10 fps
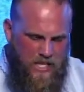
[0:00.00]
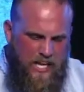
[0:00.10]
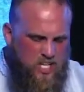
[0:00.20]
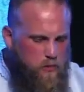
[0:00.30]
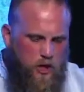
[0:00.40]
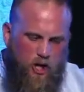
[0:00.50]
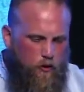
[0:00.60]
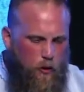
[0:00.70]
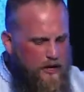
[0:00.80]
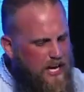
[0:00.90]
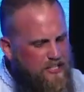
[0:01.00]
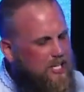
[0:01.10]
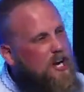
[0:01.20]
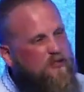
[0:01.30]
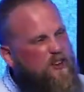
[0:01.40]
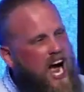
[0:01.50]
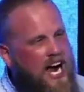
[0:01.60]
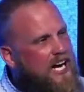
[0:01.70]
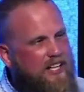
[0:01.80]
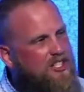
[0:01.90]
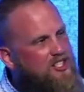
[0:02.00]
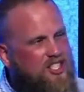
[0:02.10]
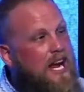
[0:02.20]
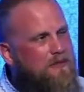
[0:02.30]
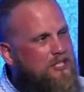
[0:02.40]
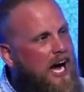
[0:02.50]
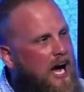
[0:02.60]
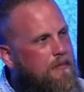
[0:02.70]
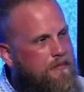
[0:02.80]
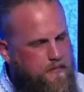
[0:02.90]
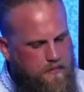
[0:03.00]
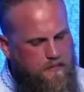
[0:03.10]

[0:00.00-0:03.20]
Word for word: It's beautiful, but yet terrifying at the same time.